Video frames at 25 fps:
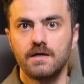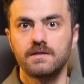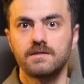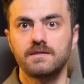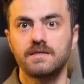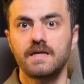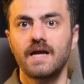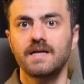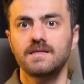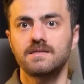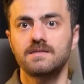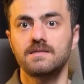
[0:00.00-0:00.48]

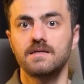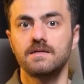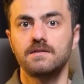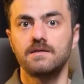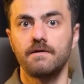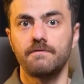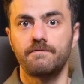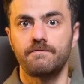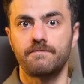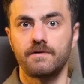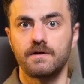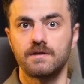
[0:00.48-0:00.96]
That's the
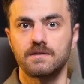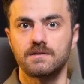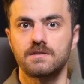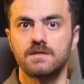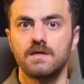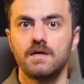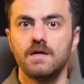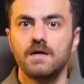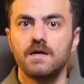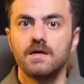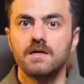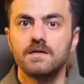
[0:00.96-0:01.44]
difference,
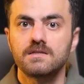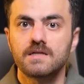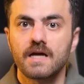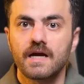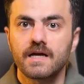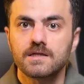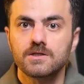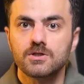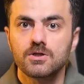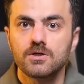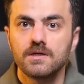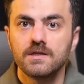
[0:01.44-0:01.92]
is
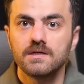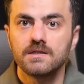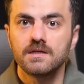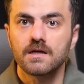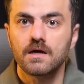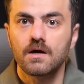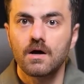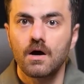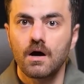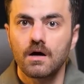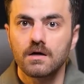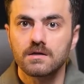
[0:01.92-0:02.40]
actually the
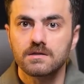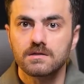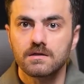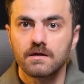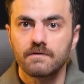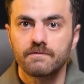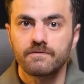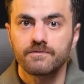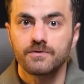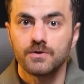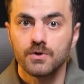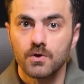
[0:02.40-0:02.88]
cost
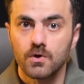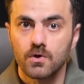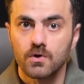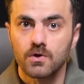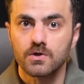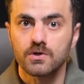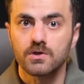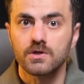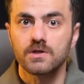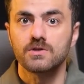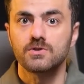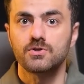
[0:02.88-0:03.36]
of
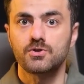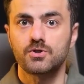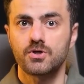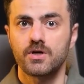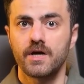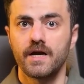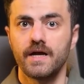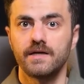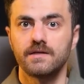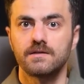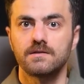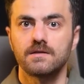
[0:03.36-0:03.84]
your
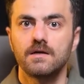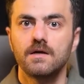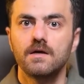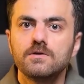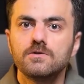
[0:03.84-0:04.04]
trade.